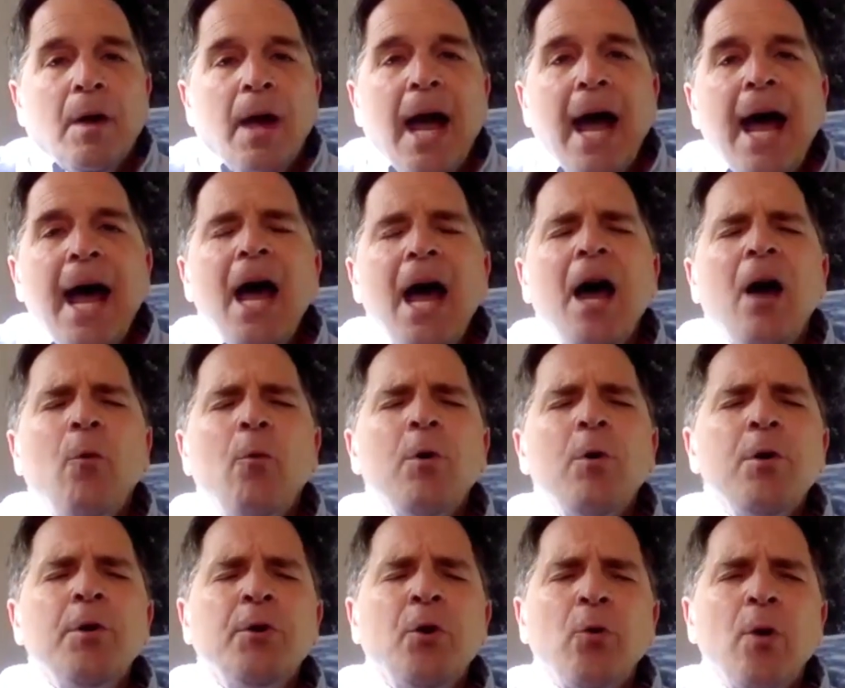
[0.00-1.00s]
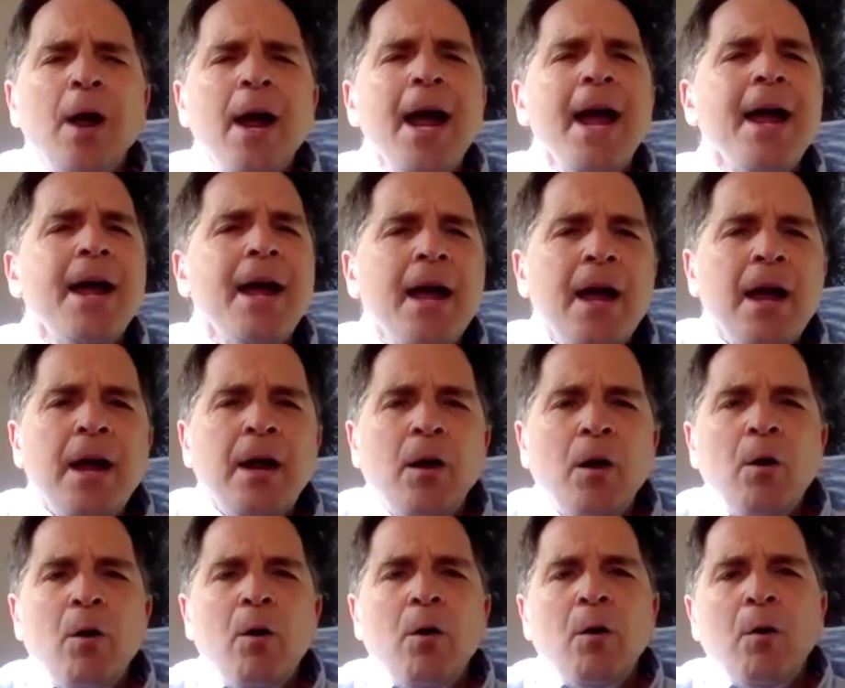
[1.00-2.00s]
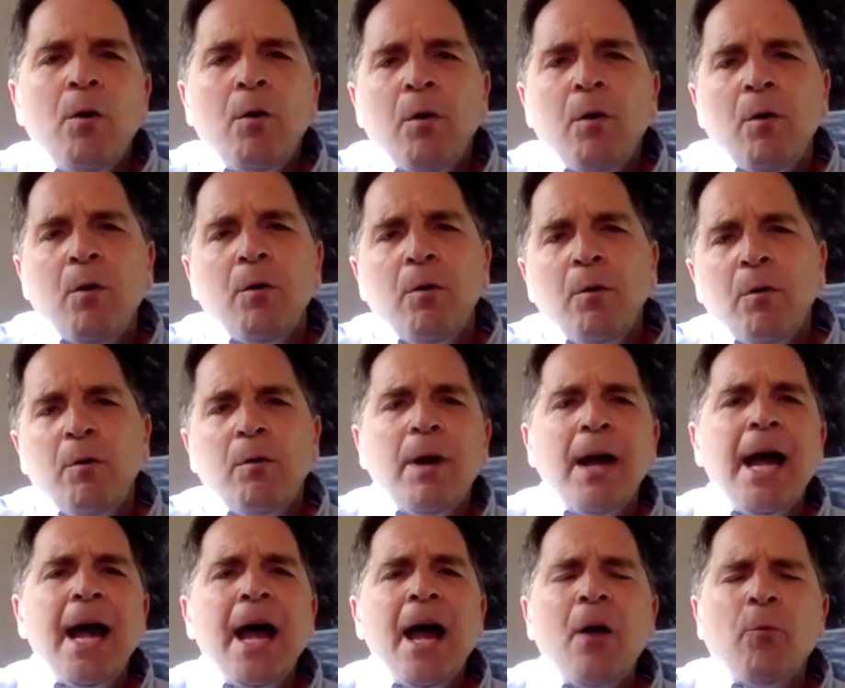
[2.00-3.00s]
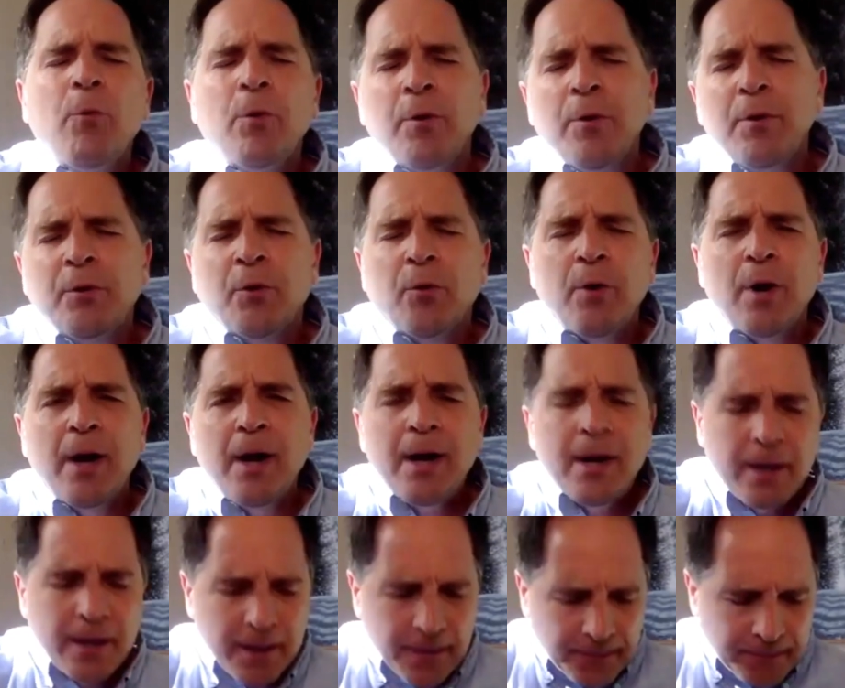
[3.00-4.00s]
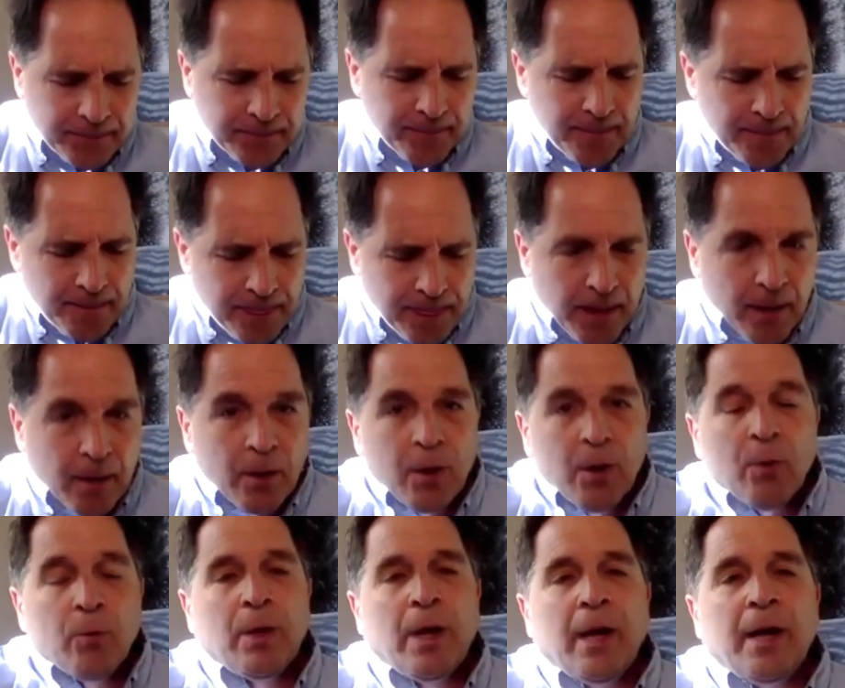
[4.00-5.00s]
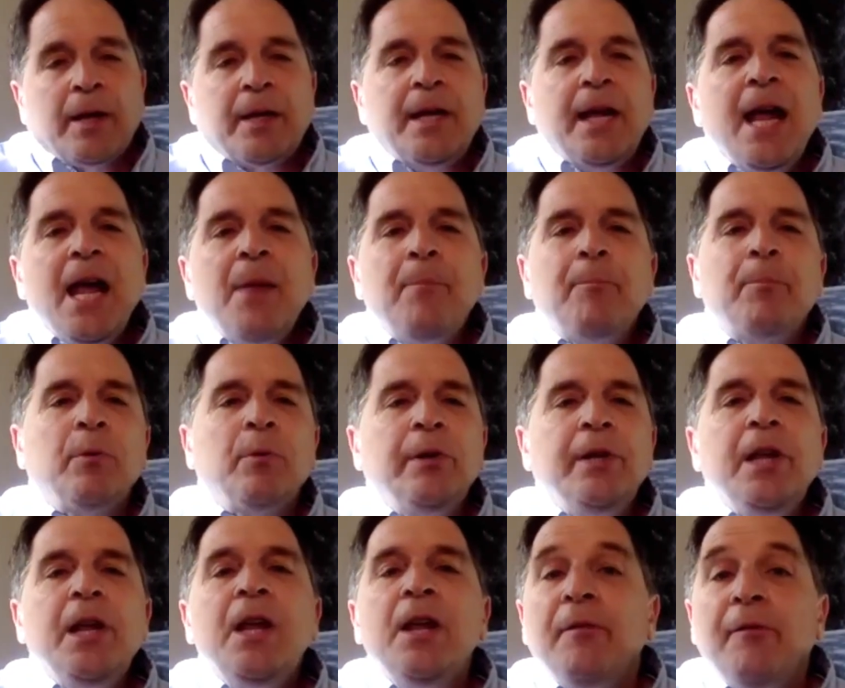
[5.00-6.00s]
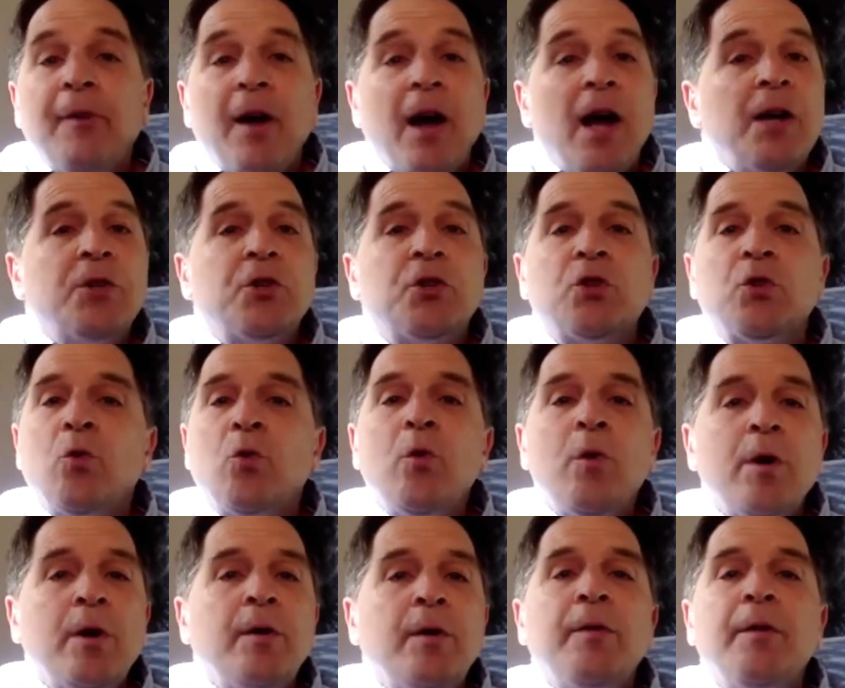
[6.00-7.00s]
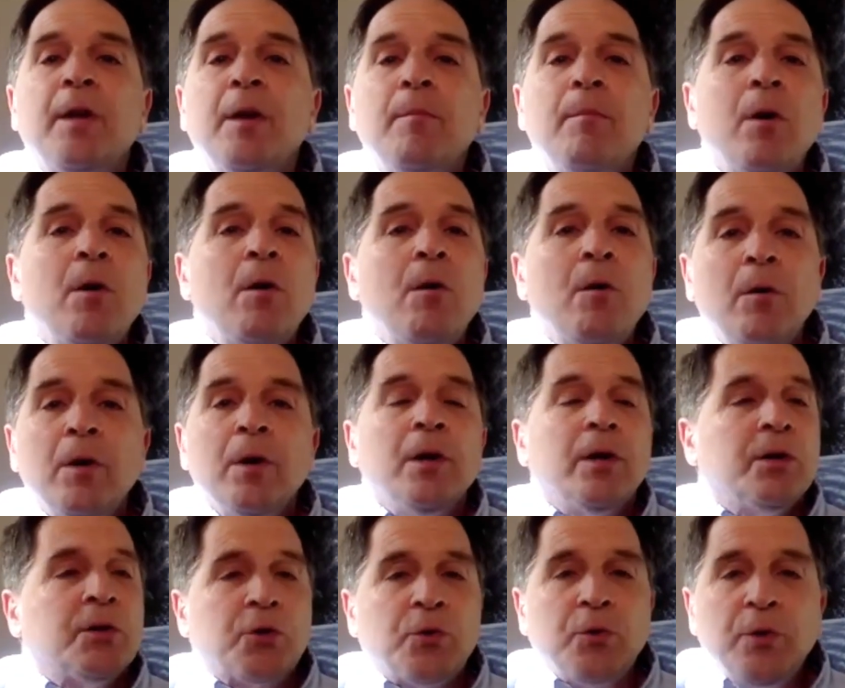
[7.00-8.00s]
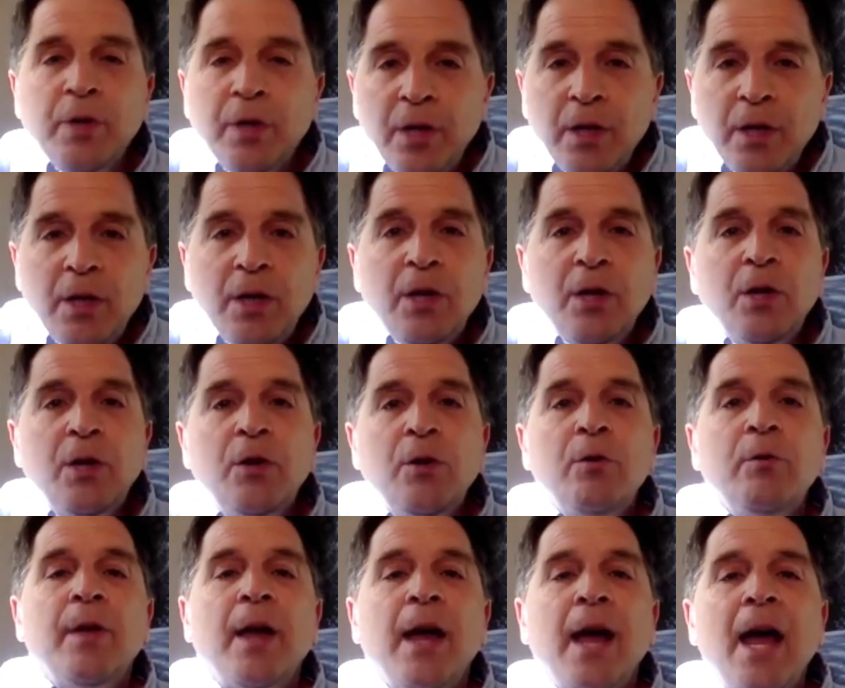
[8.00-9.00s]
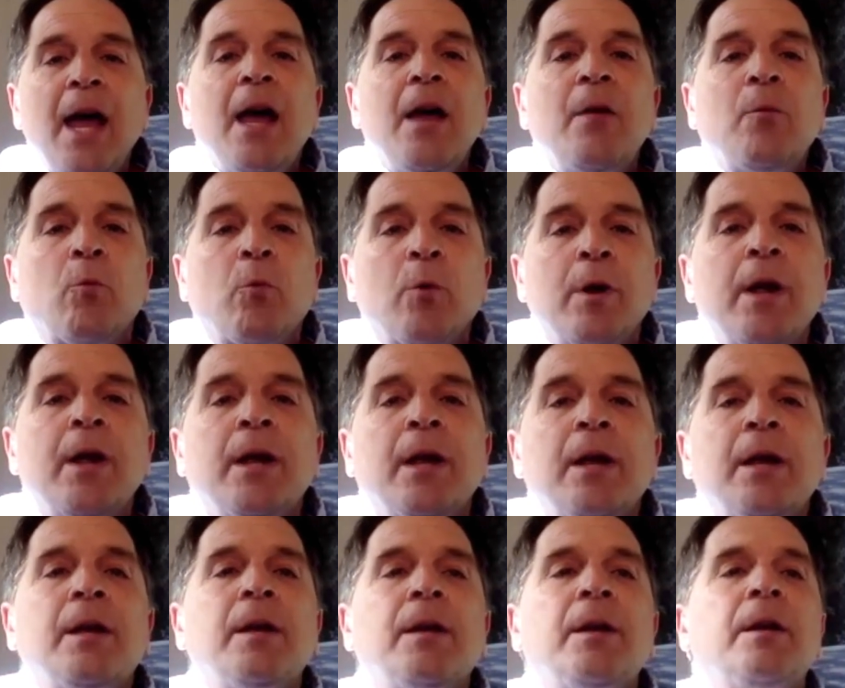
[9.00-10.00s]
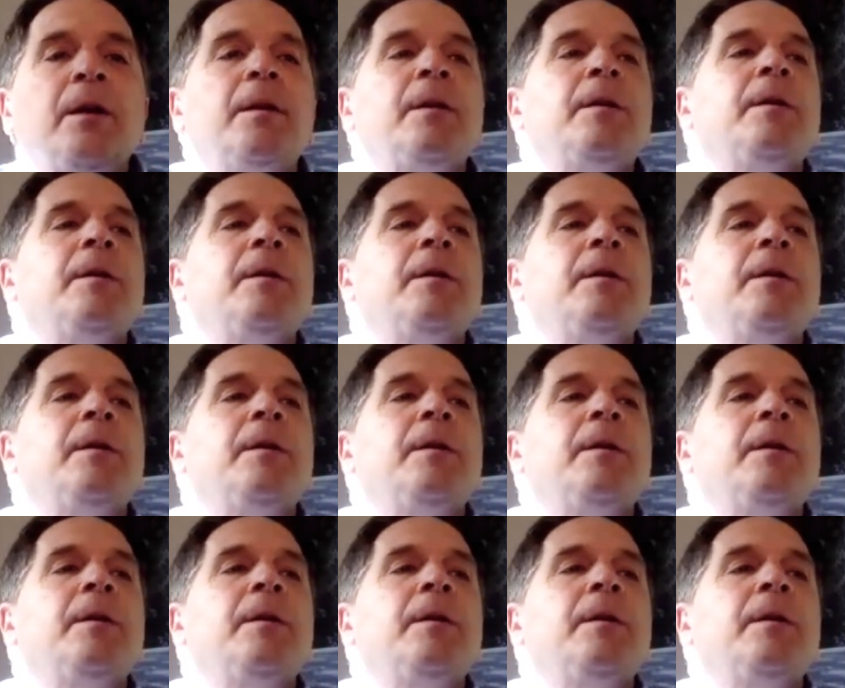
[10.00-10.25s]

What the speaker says: Howard Gray, oh, Howard Gray. Well, I can't believe I joined them all, treating you that way.